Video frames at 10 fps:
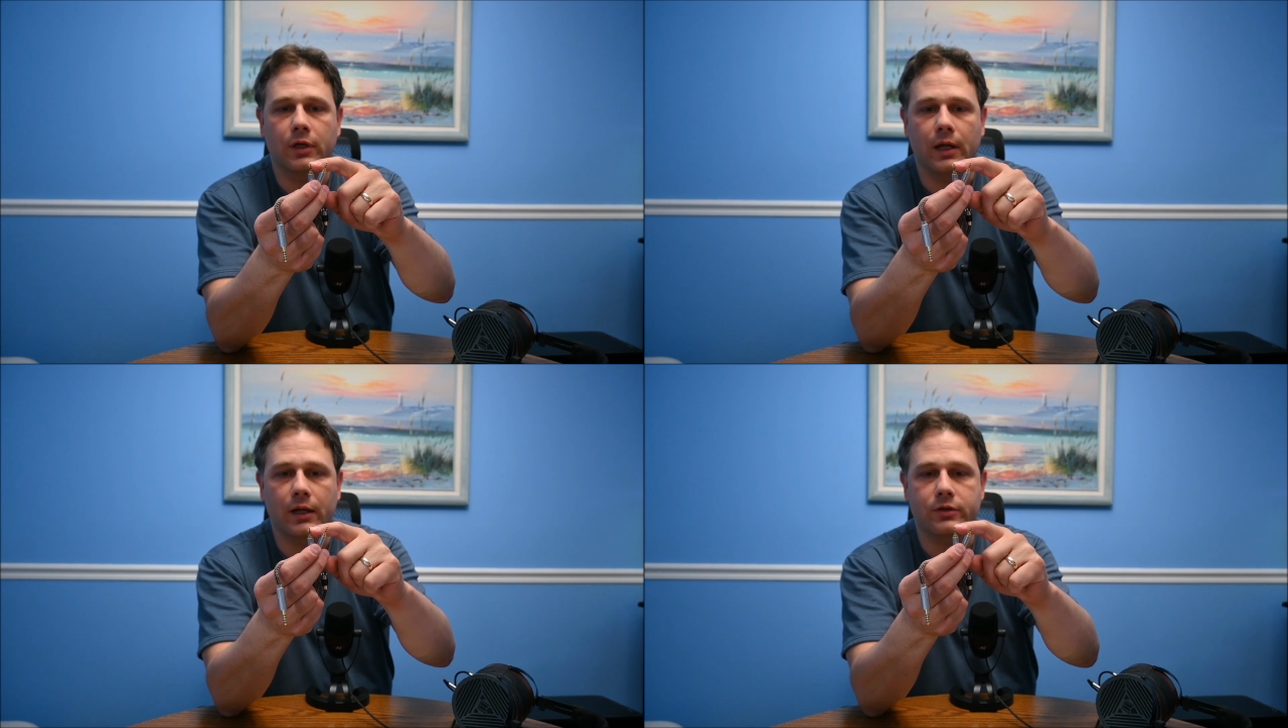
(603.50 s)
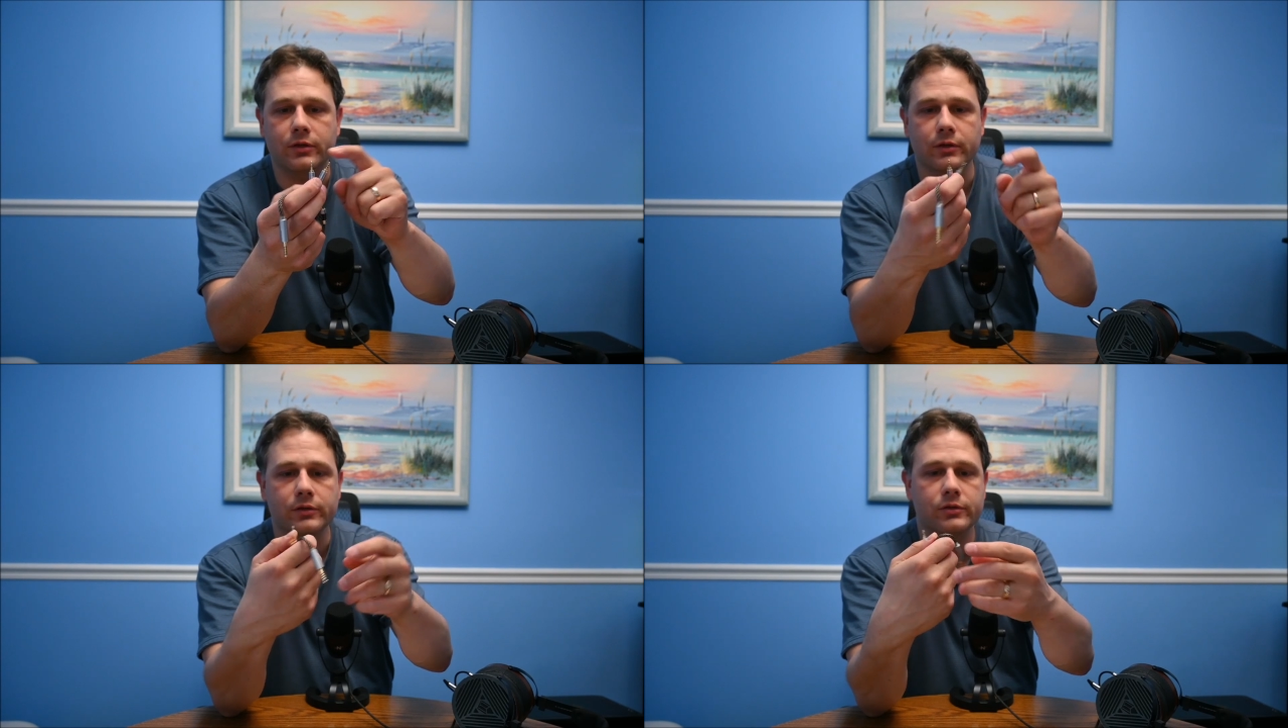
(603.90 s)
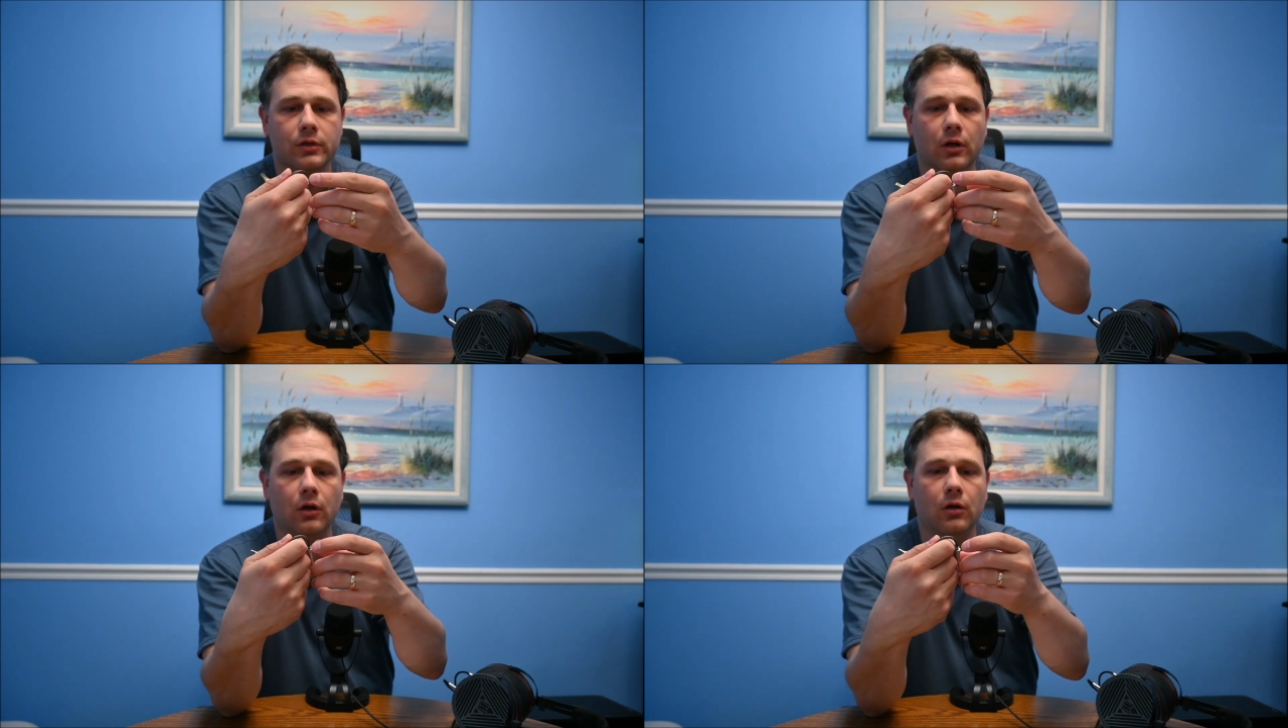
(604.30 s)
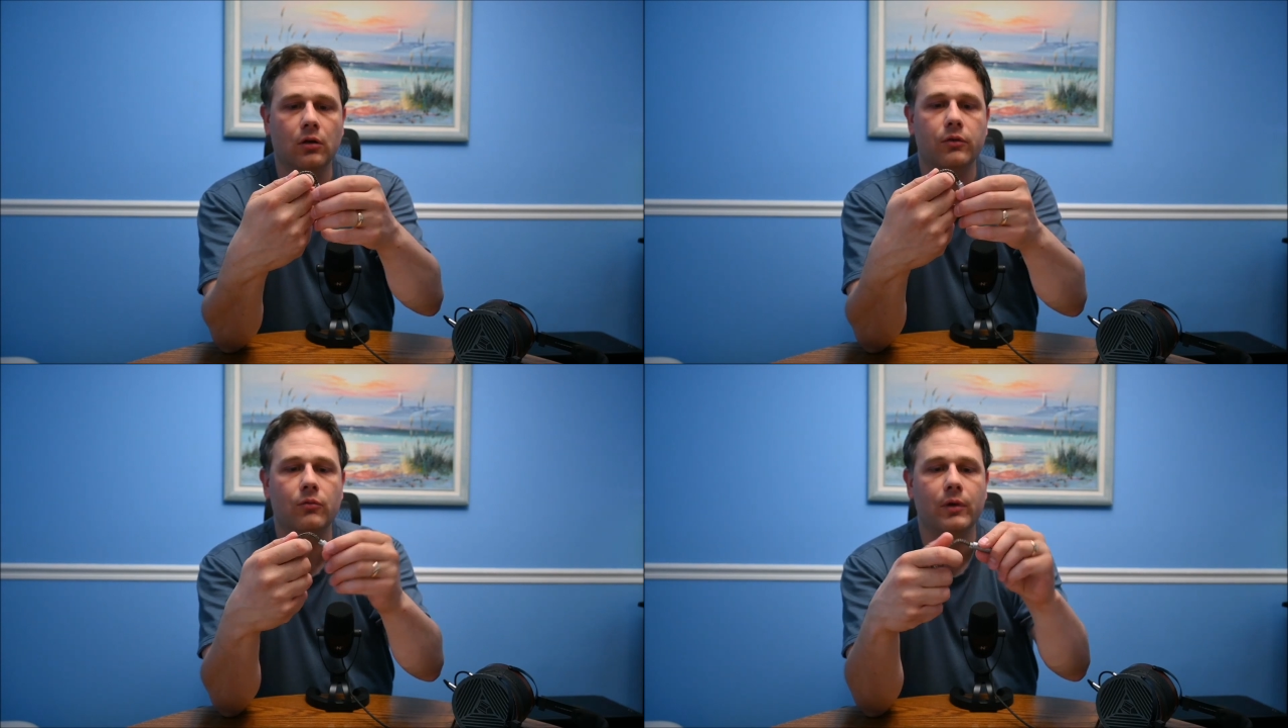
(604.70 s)
connectors
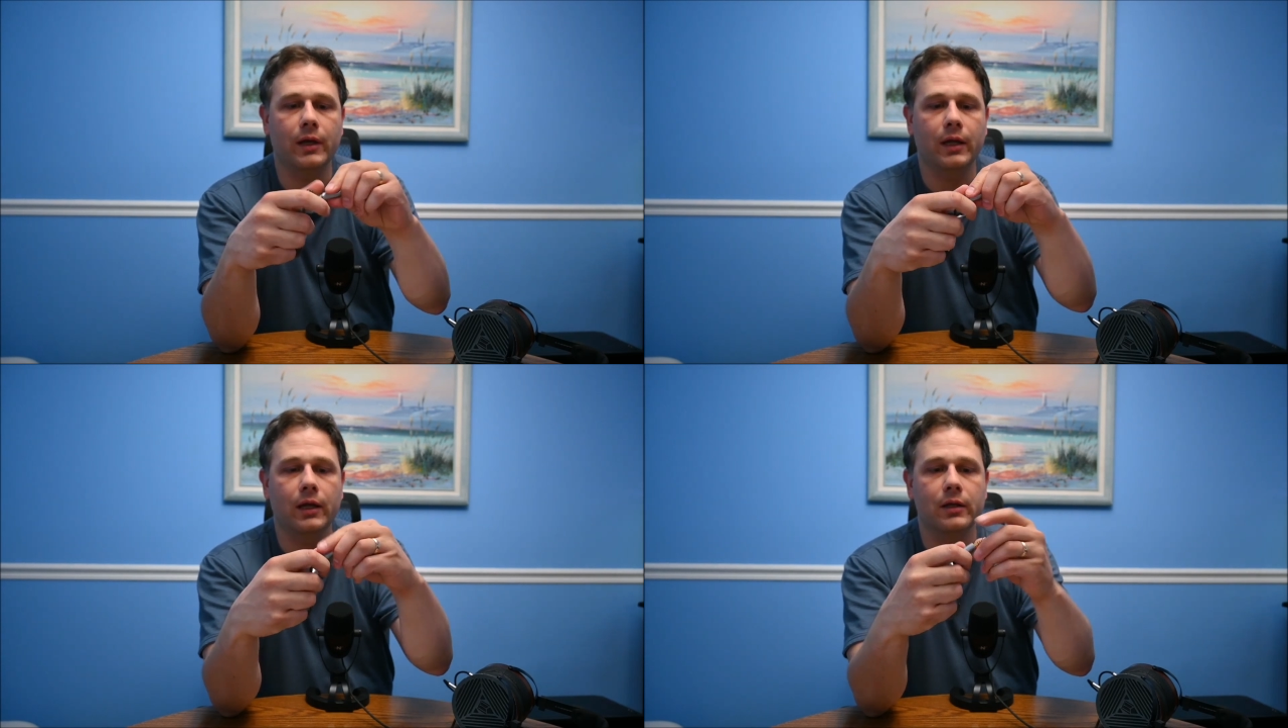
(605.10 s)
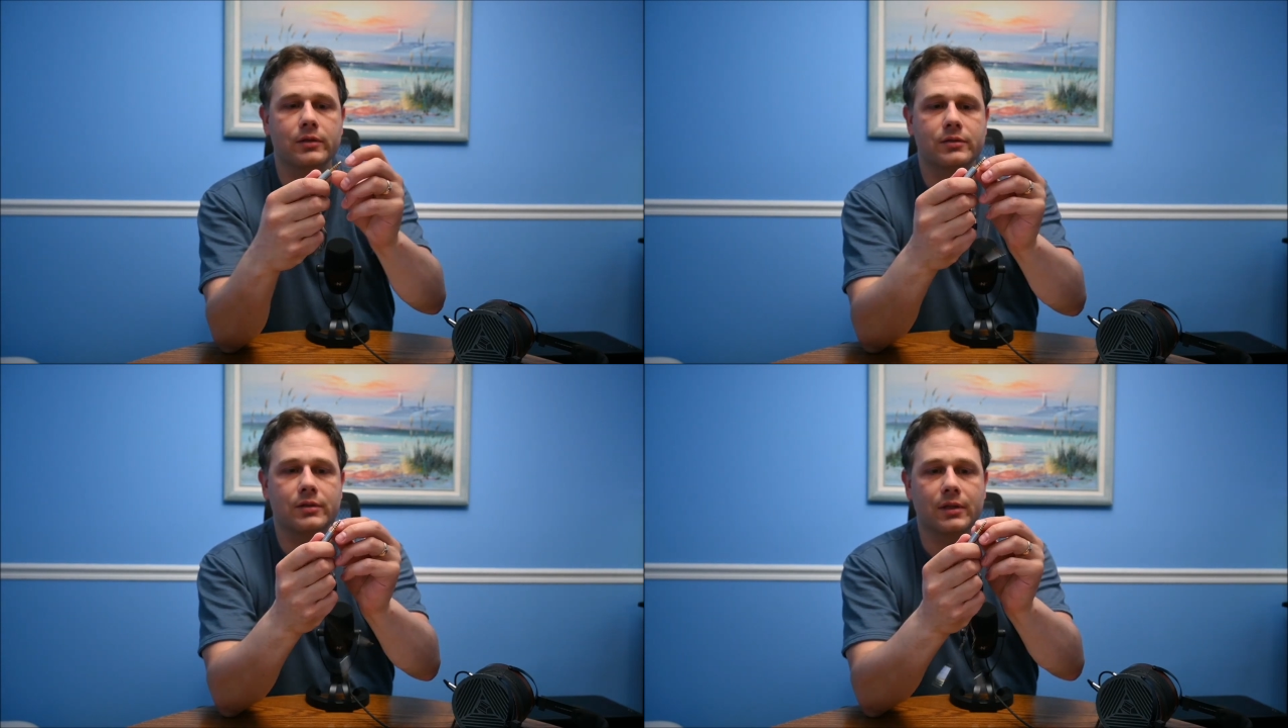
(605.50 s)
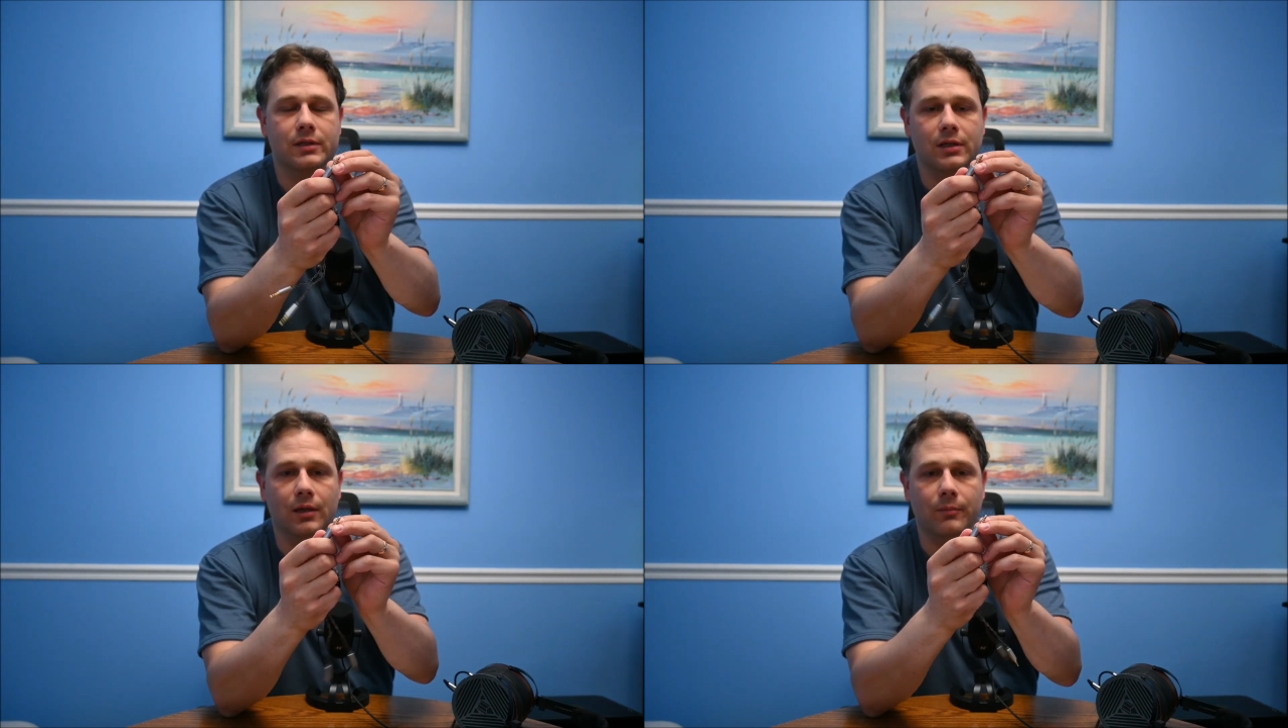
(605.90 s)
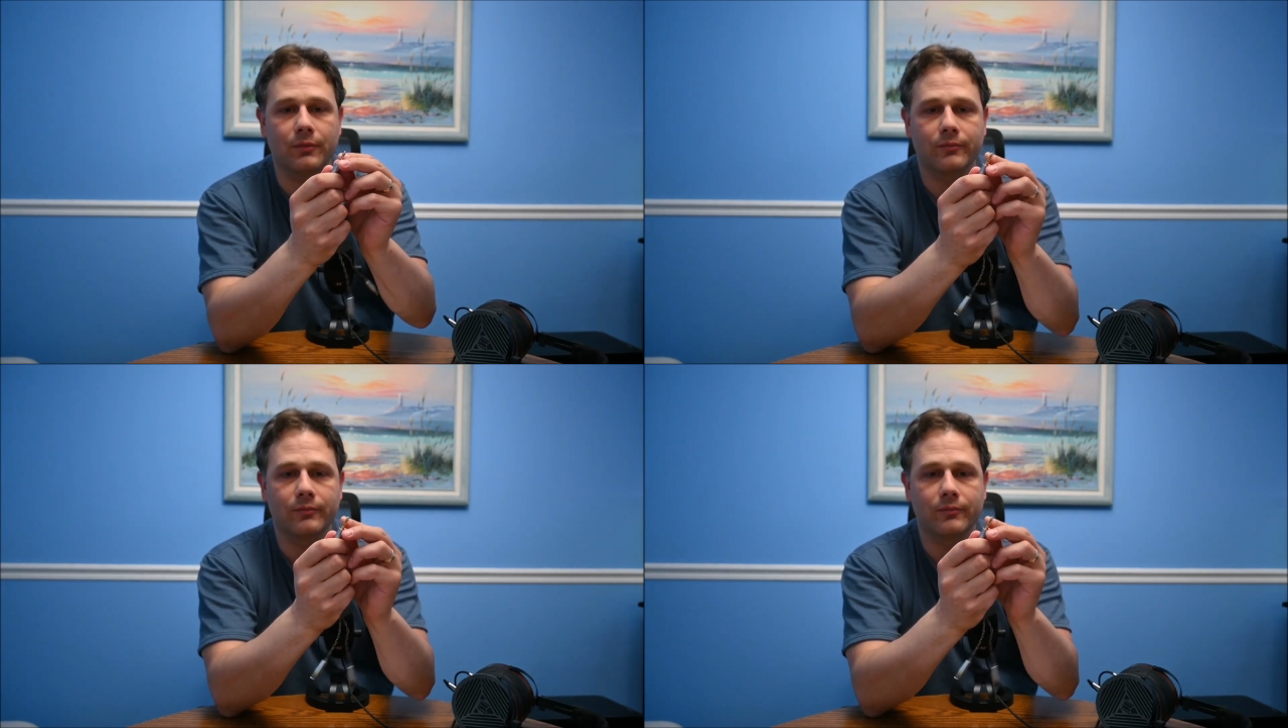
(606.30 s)
all the way to the tip